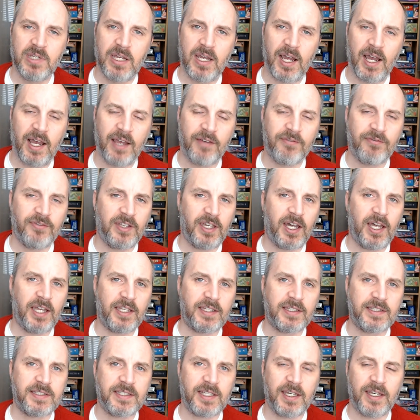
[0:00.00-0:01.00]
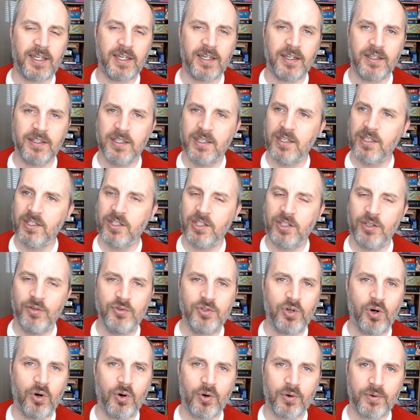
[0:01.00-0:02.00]
I've got huge
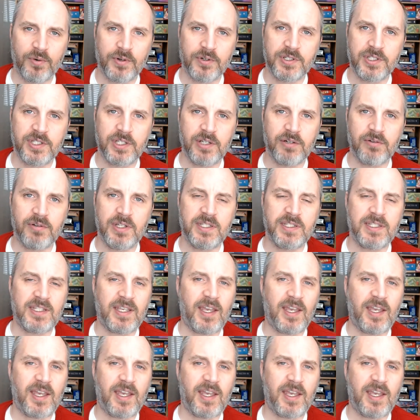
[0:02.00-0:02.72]
horror series.